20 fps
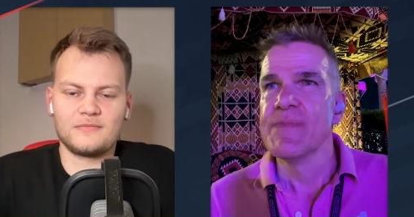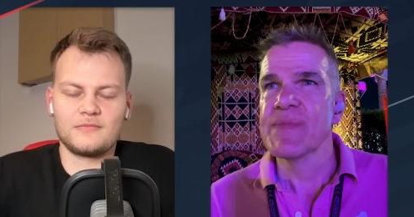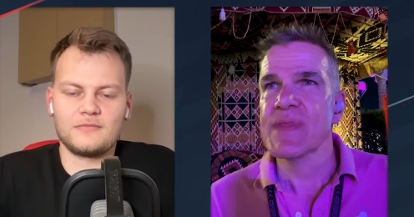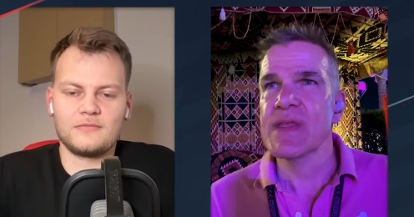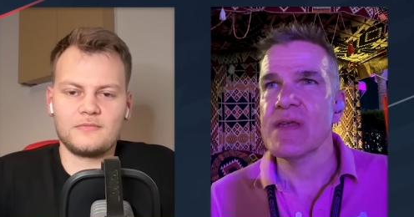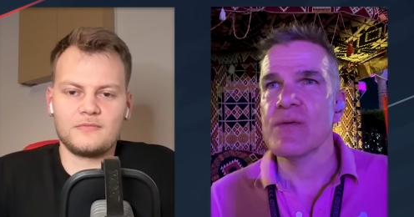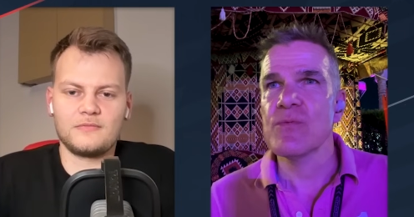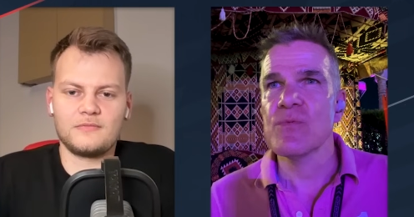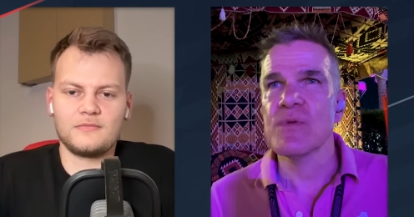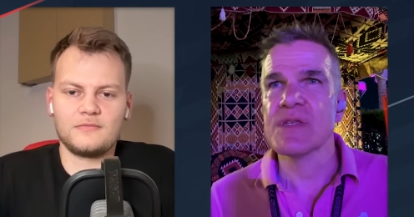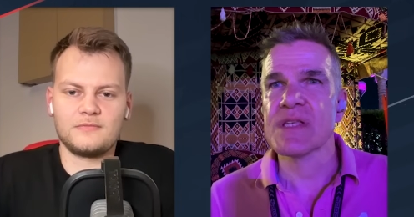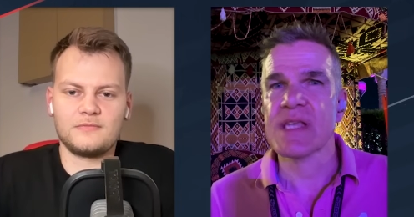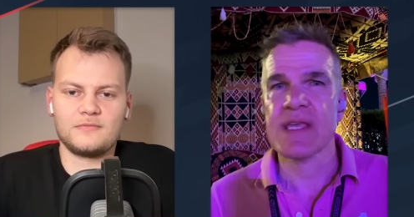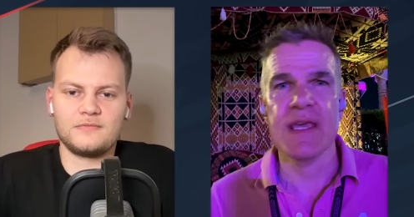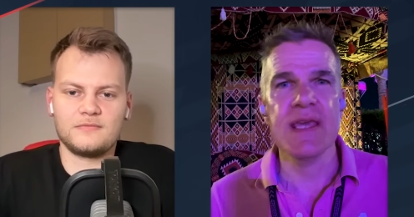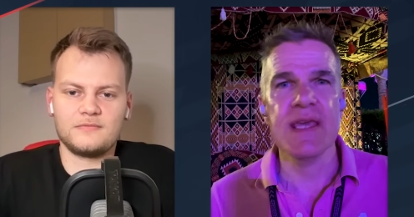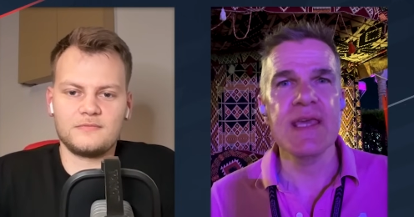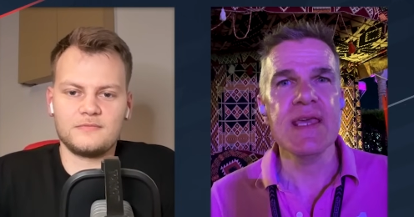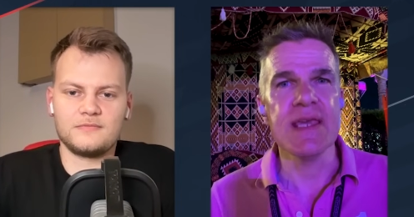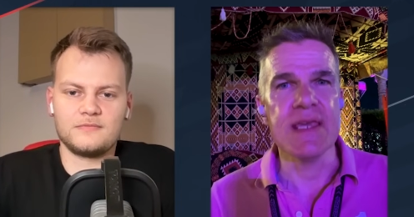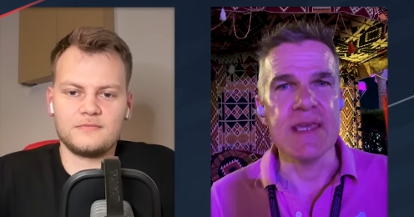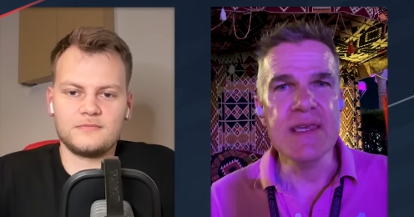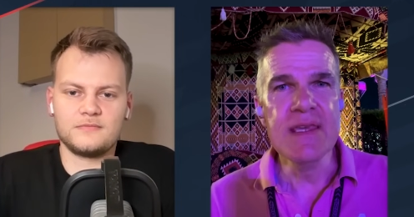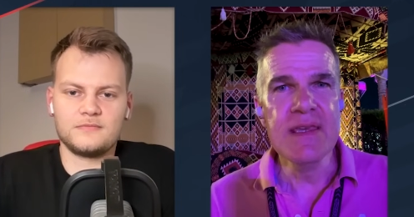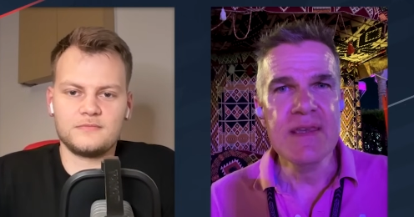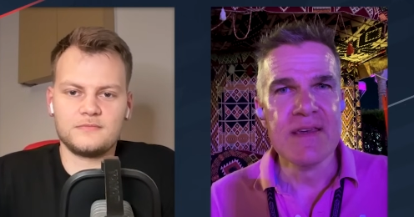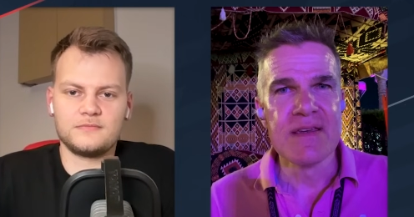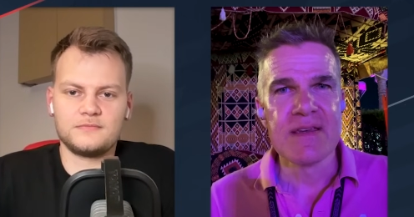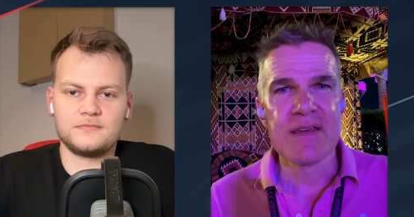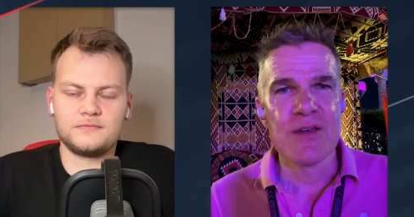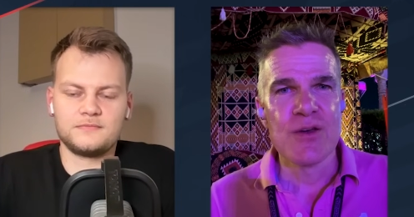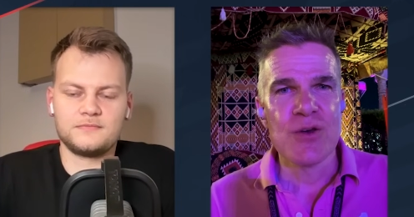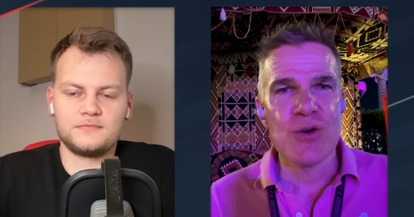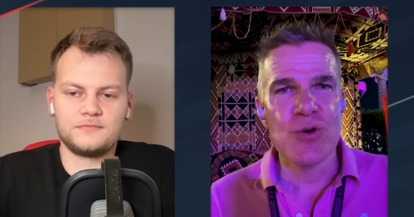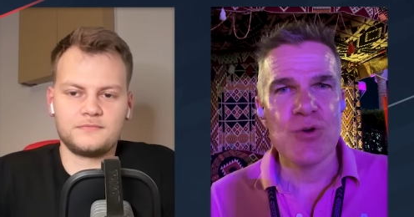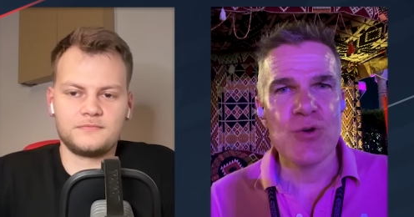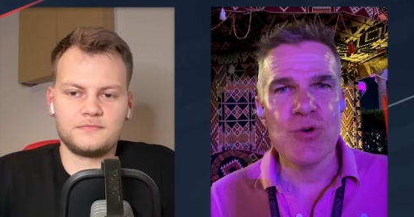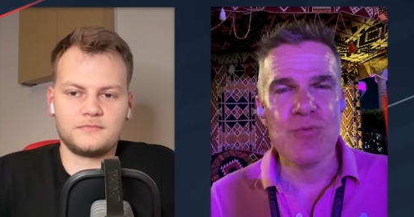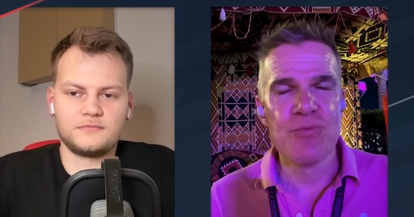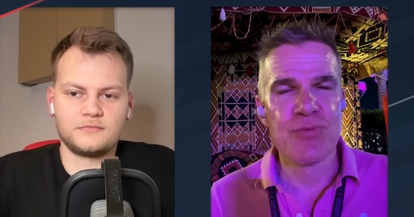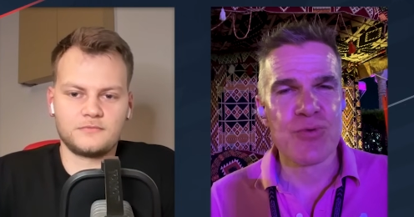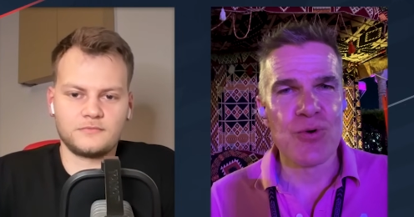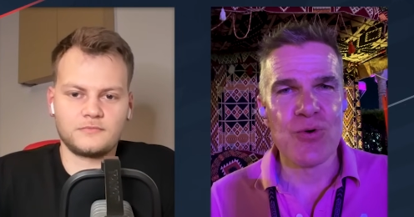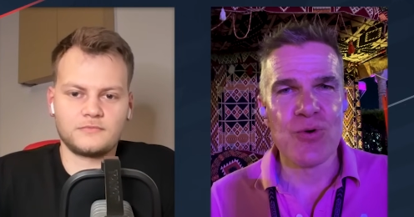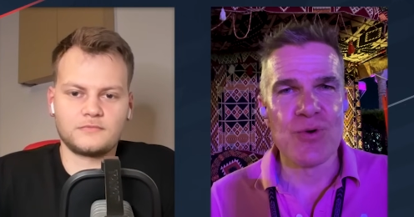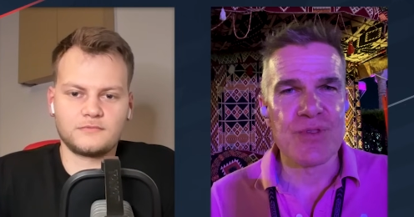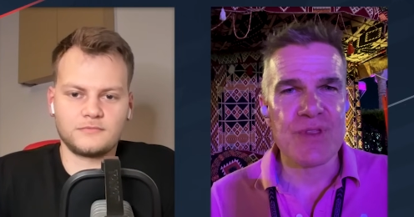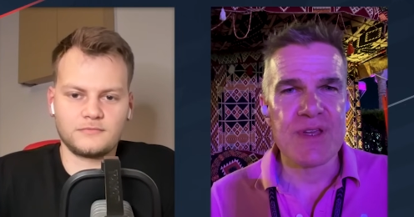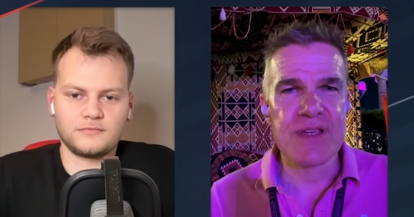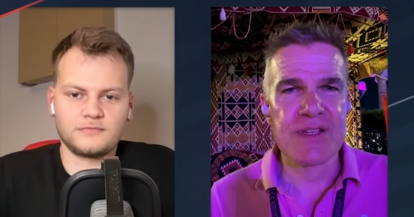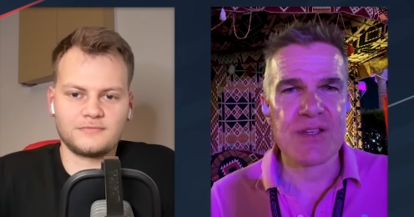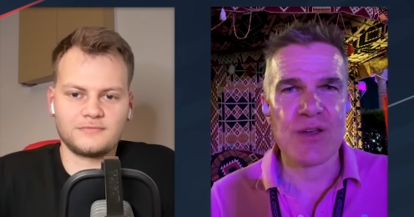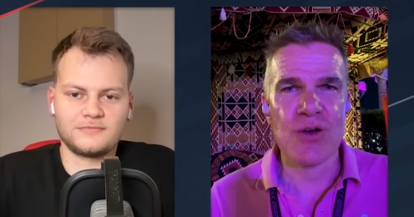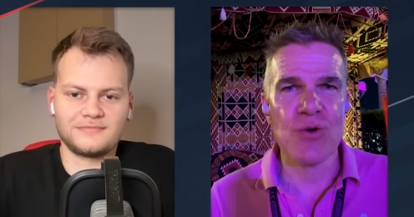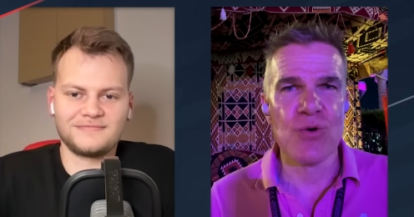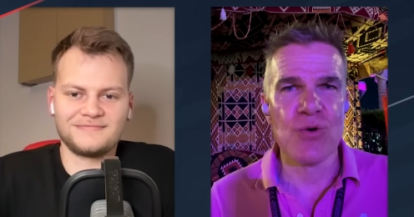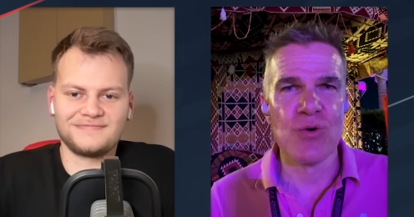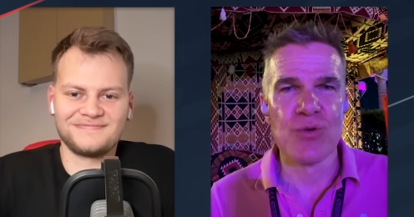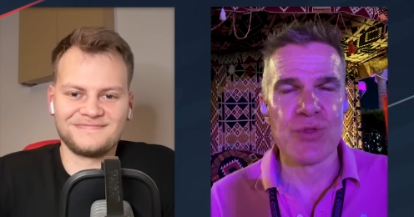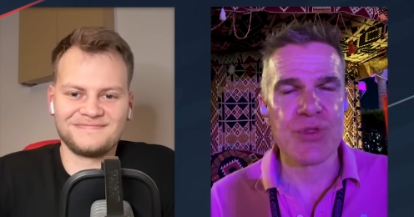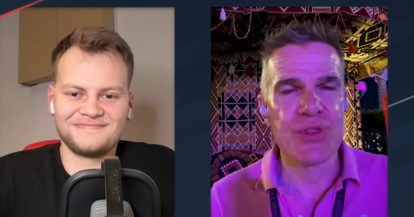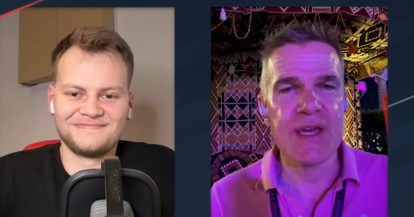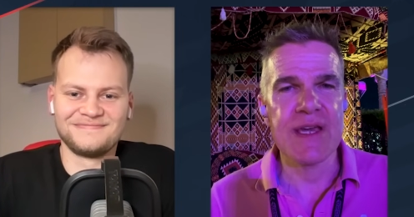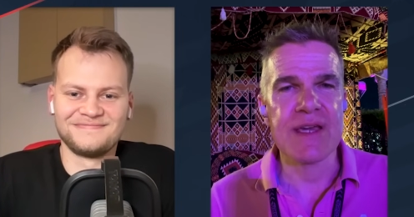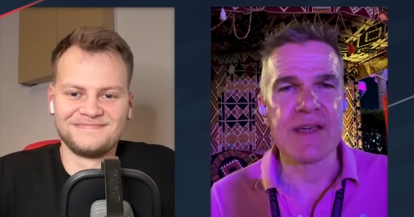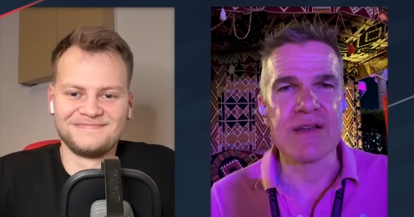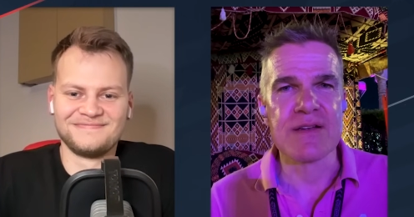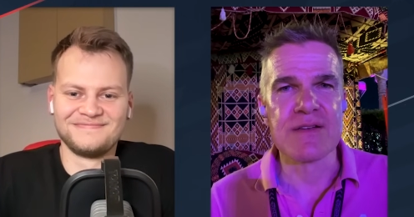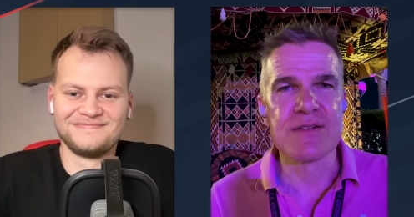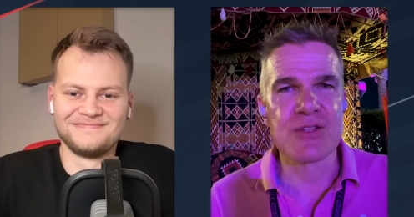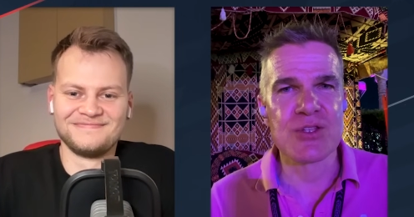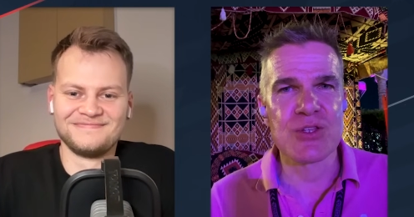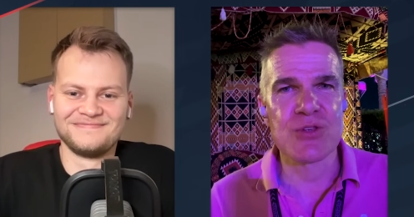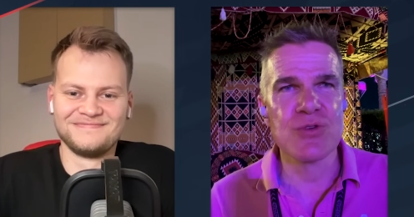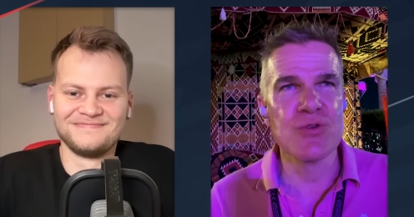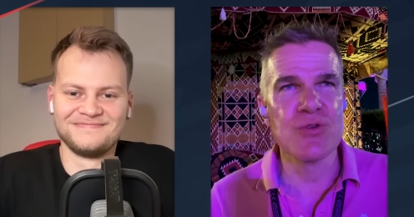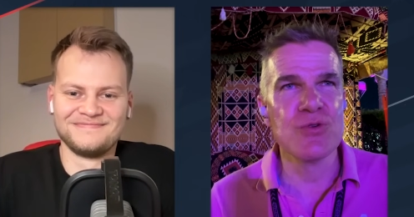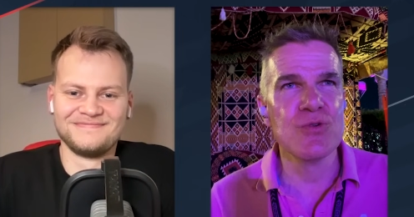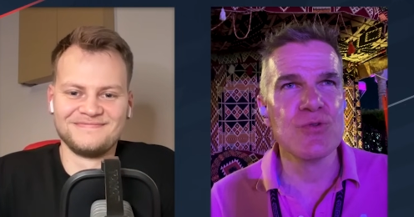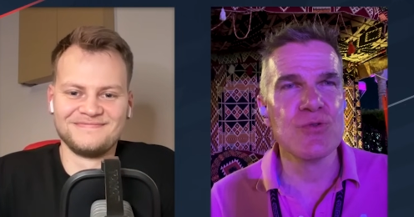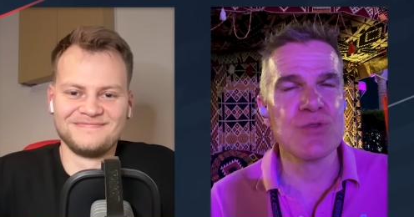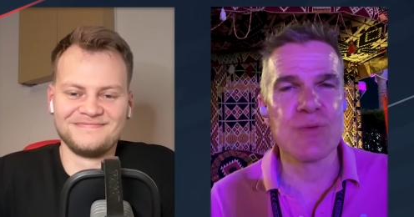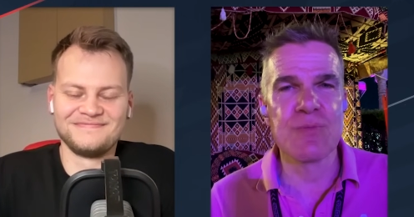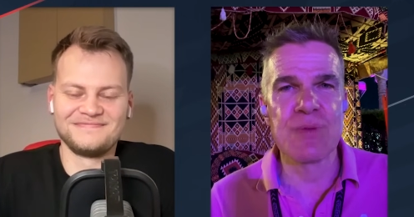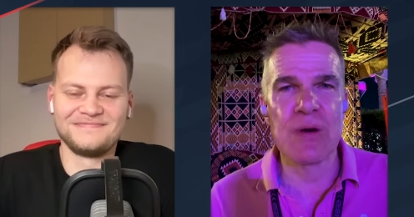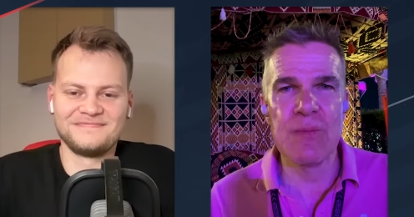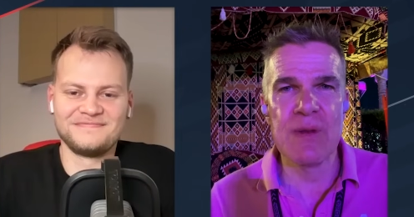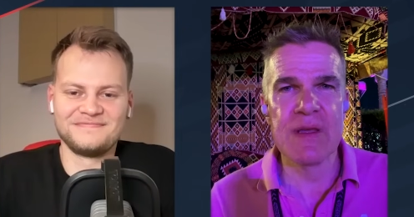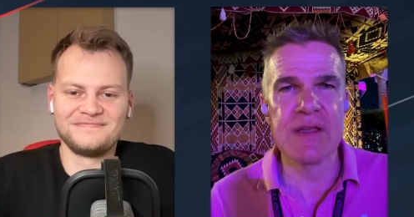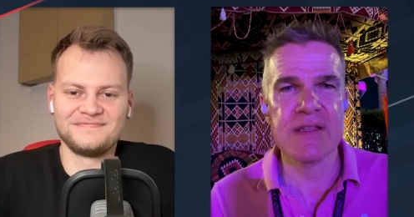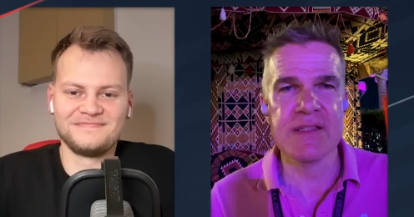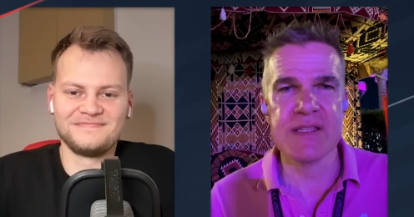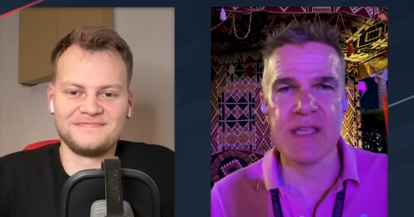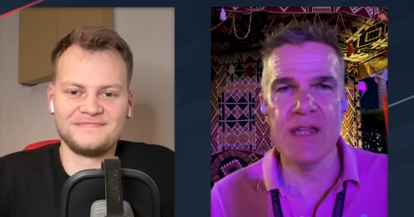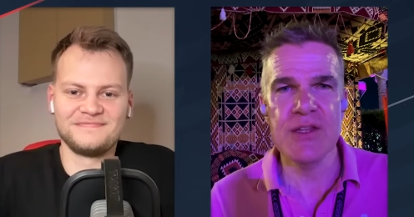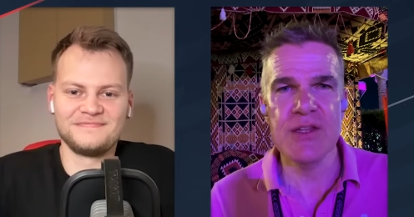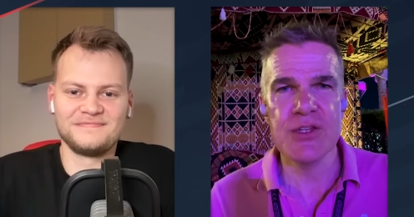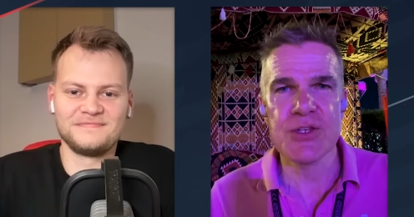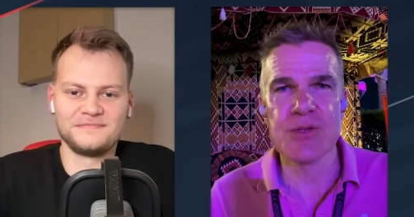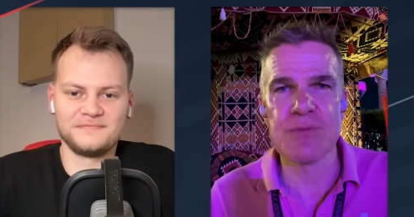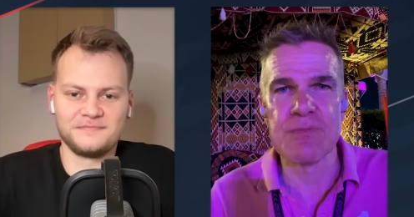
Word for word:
Speaker 1: it was he who brought this whole thing to the public attention,